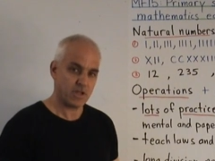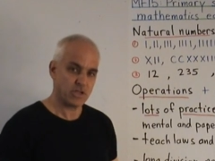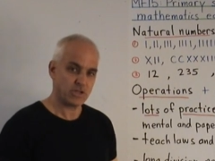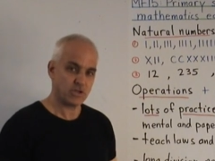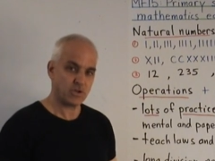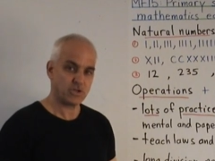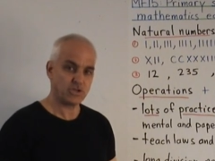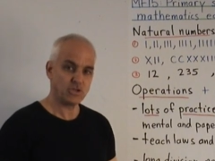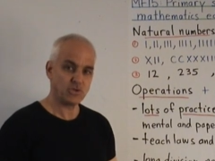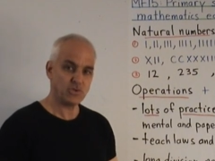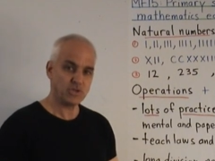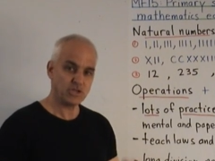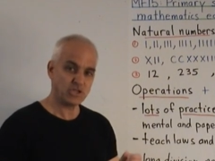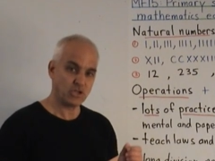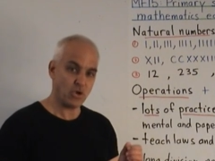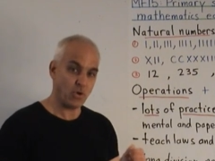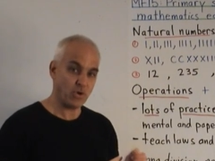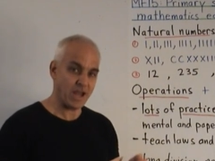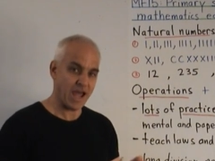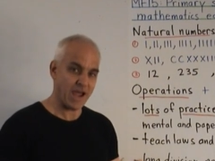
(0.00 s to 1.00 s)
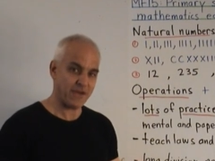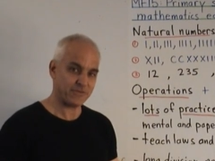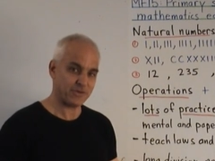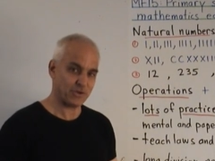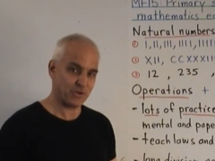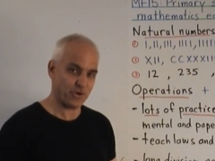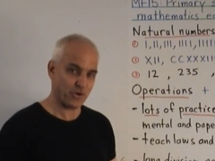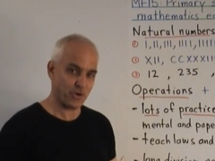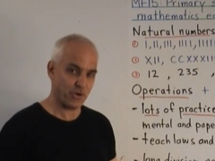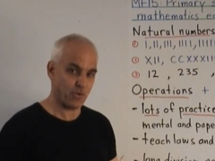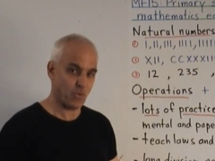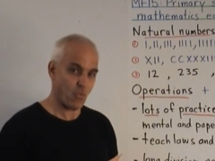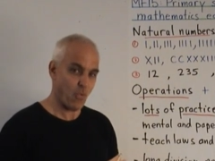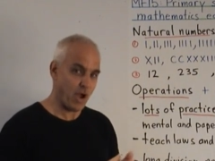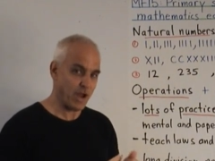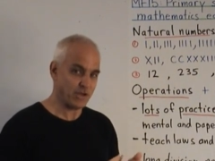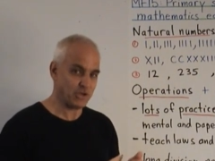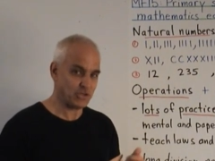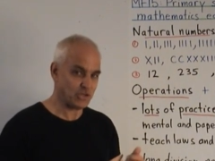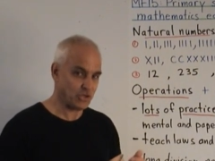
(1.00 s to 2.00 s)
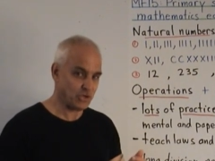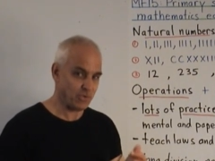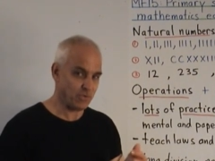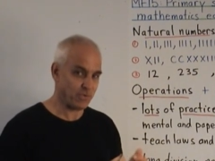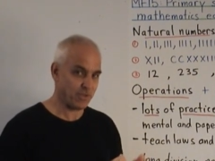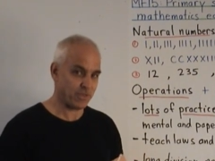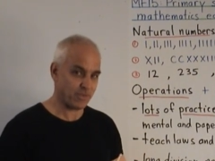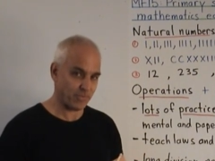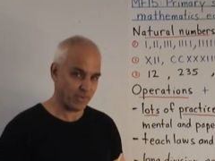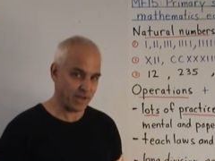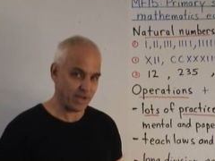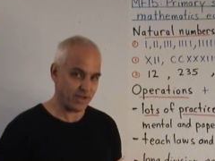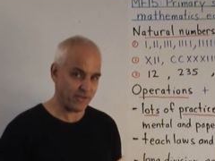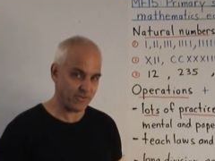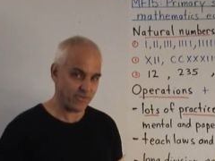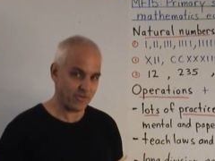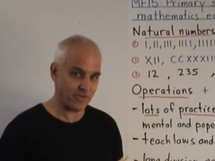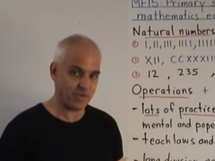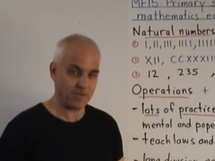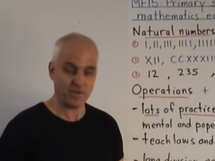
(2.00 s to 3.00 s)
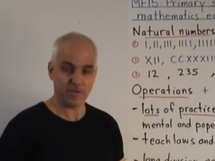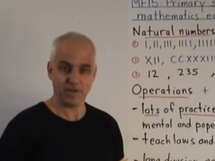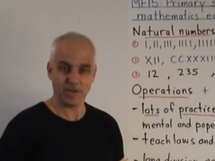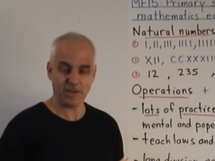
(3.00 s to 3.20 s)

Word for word: So students don't have to learn one, two, threes